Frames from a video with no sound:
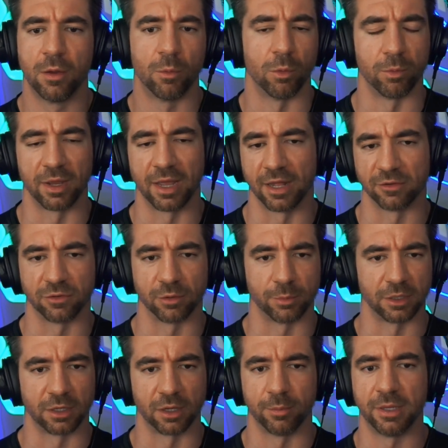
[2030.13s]
where we had
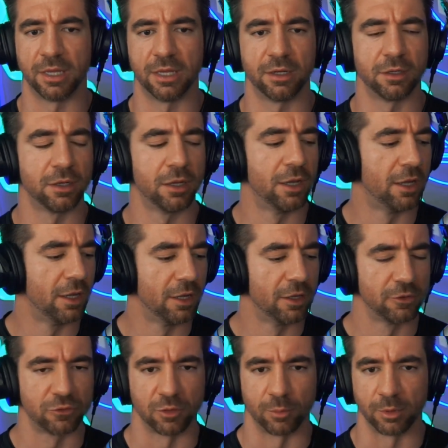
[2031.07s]
somebody come in,
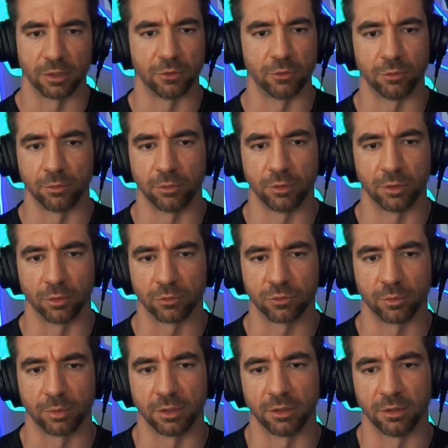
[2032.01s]
somebody do you know
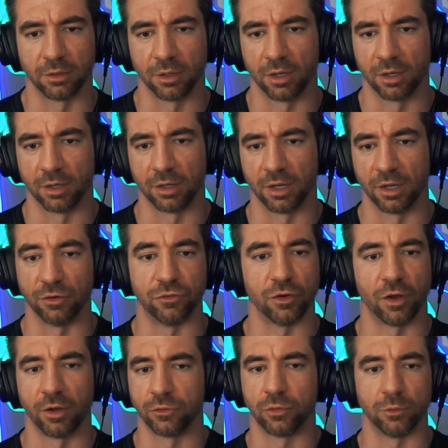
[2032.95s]
somebody uh, a
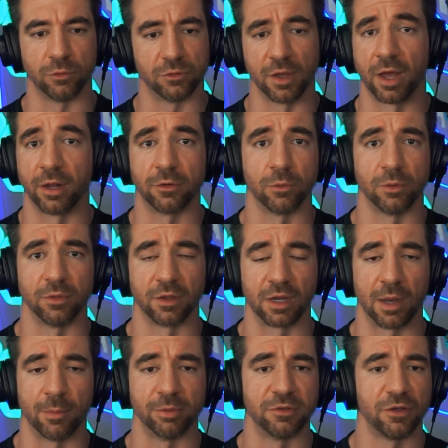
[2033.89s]
judge who's not doing the
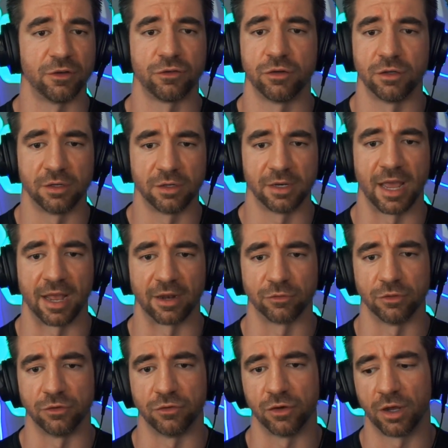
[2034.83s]
competition
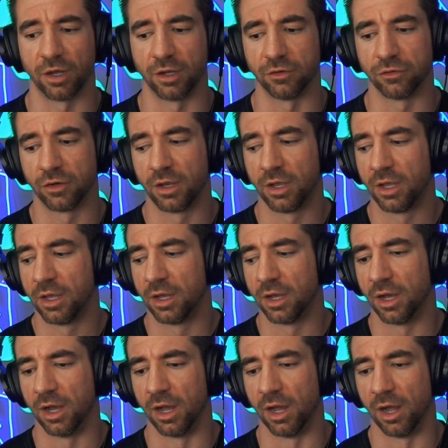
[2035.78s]
actually judge,
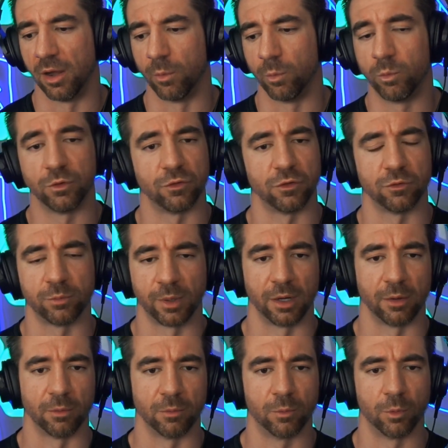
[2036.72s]
uh, which has
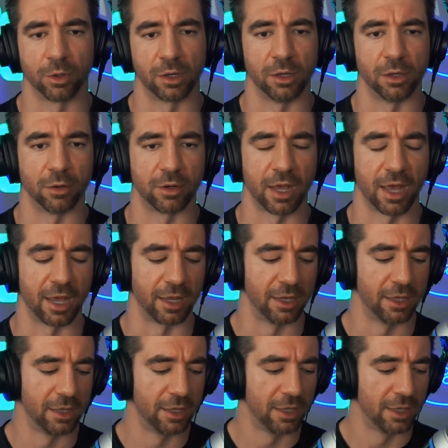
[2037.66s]
been working
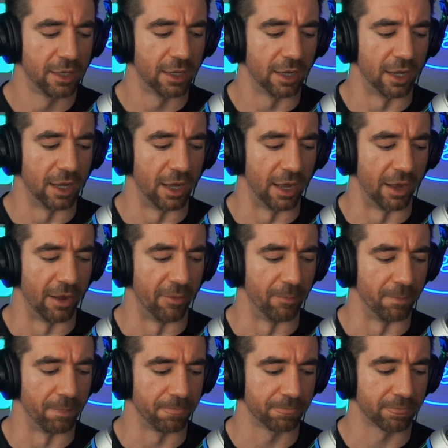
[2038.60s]
okay,
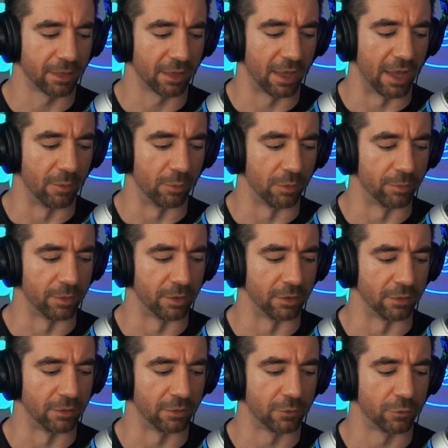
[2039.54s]
um, and we've
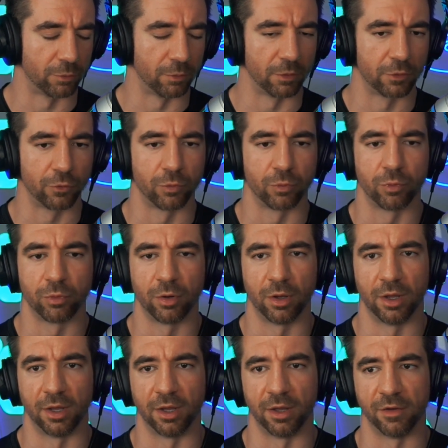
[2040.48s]
been
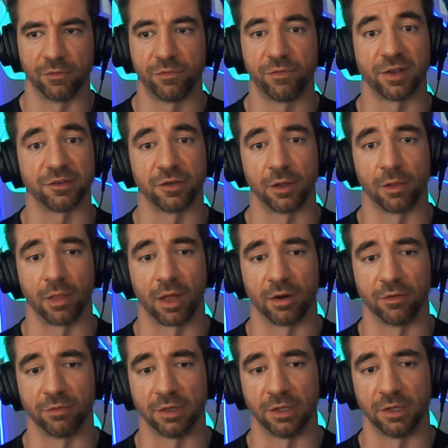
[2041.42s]
uh, fixing a
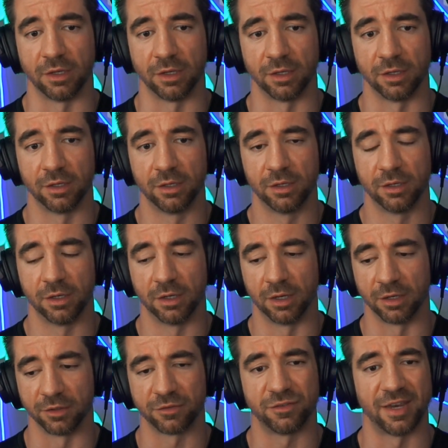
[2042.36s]
lot of the
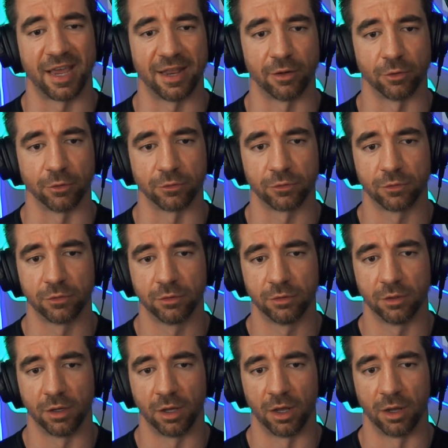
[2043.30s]
uh, standards
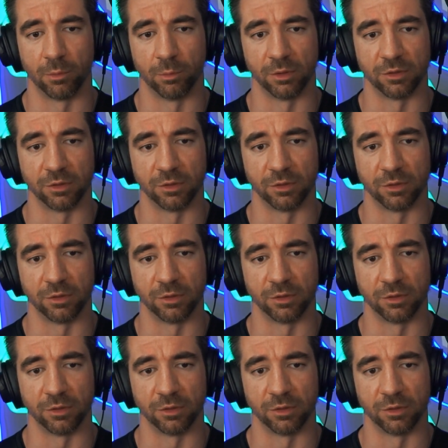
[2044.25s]
uh,